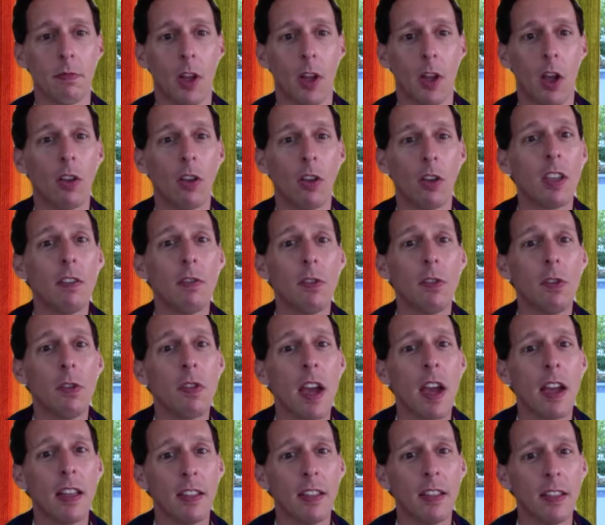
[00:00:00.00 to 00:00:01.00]
I'll give you
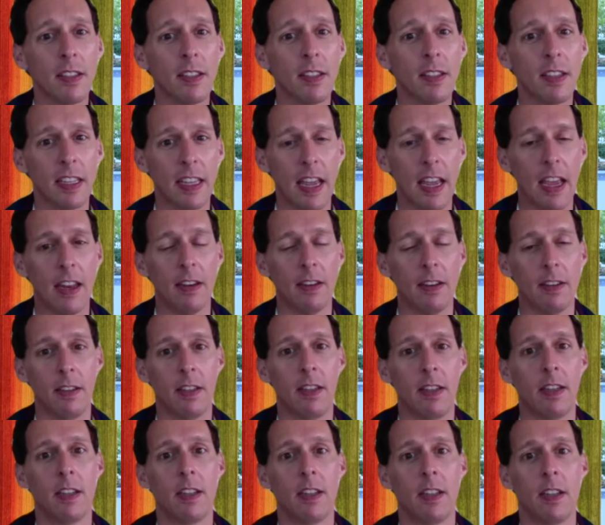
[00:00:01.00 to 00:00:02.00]
that list again.
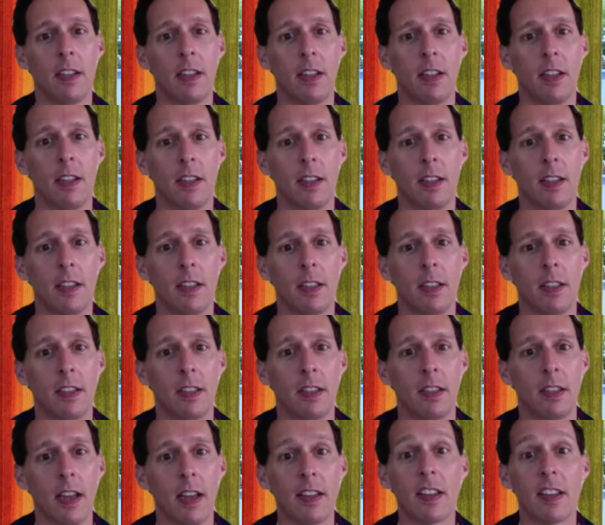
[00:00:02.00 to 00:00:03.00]

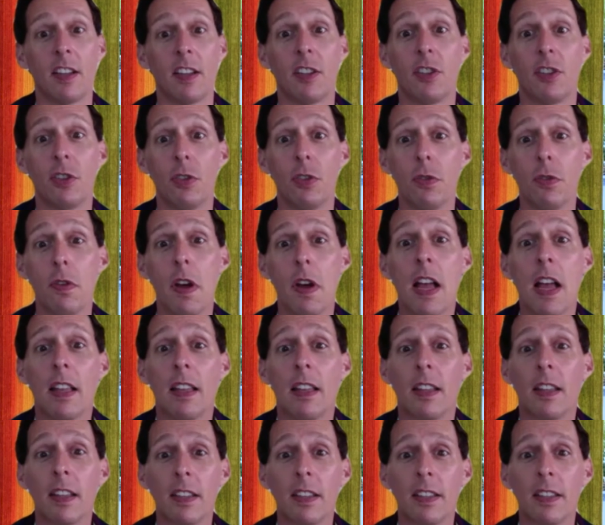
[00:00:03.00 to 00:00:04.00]
As I do,
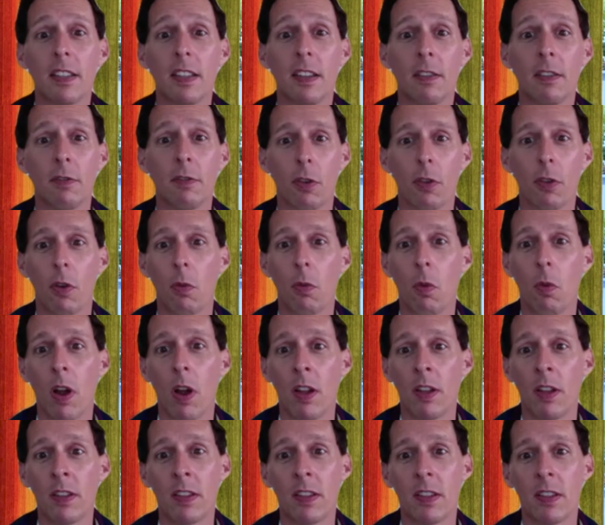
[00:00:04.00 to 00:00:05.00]
listen for the
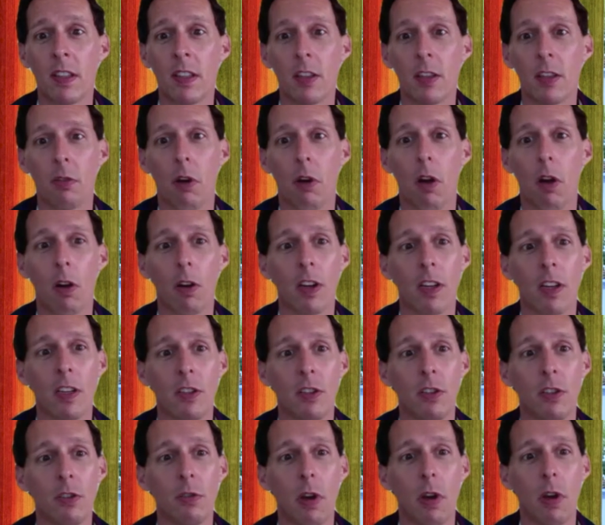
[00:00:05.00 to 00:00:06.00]
ones that you already
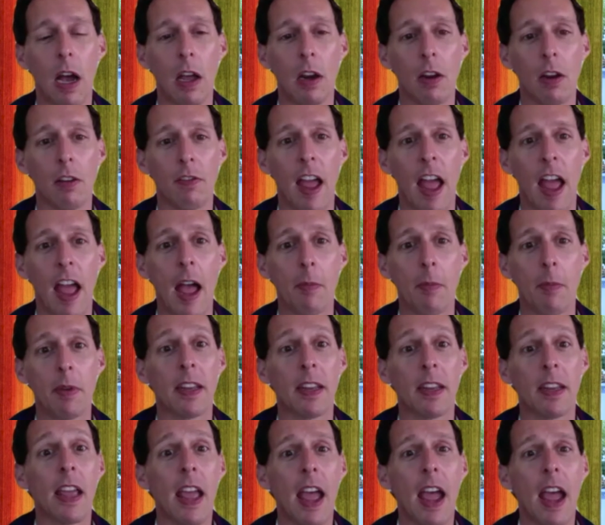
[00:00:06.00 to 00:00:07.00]
do out of
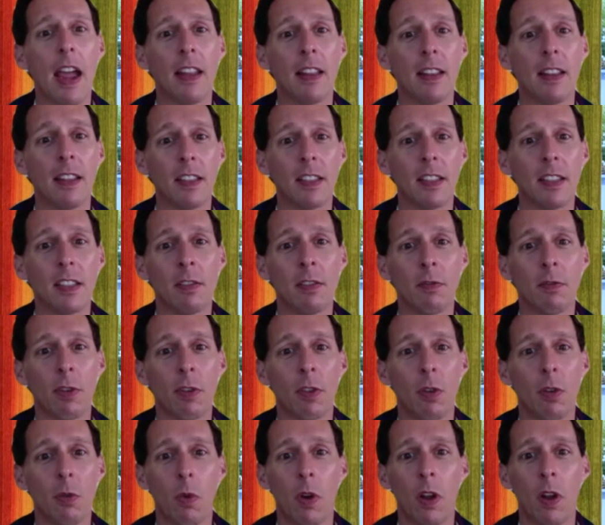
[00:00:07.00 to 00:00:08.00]
habit, and listen for
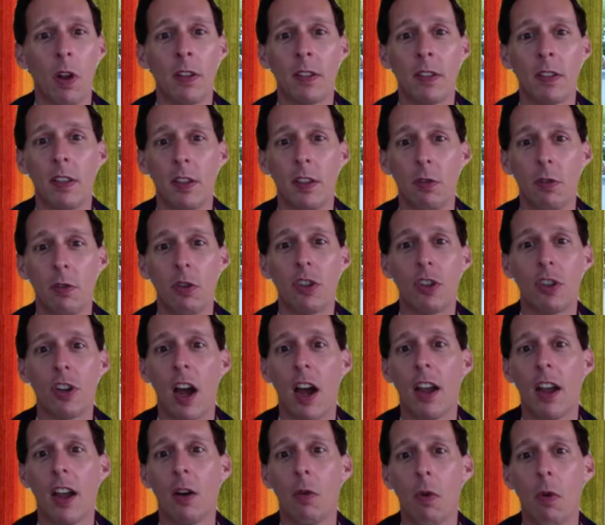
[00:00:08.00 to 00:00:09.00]
the ones that you
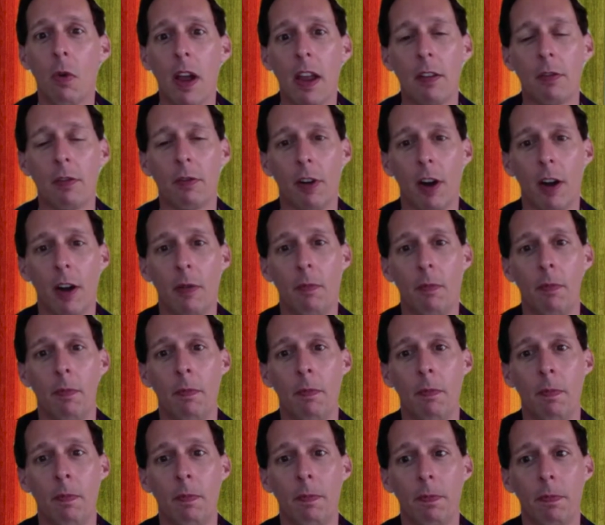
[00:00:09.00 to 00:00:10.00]
shy away from,
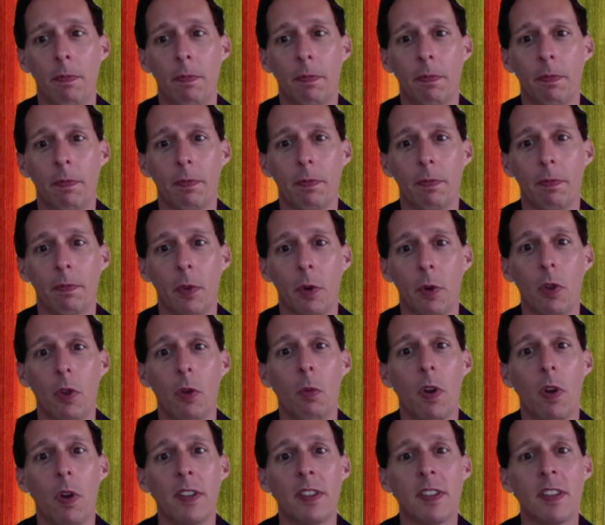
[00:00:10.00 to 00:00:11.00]
or the
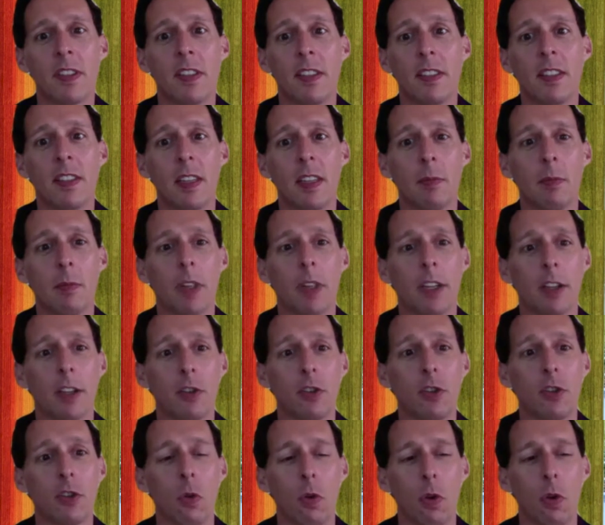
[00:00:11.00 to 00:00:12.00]
ones that seem like a
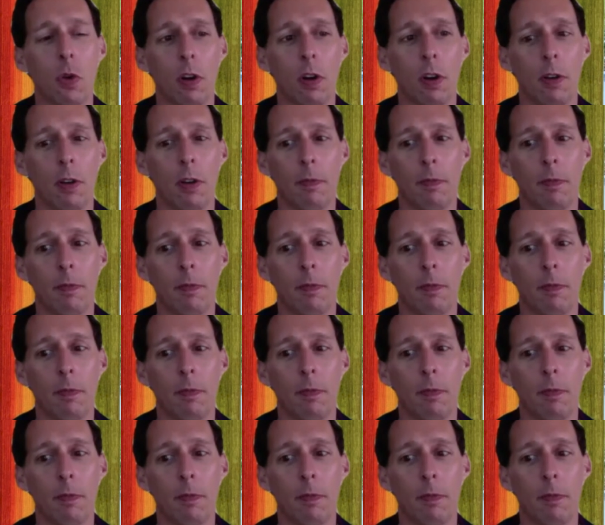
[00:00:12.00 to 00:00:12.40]
chore.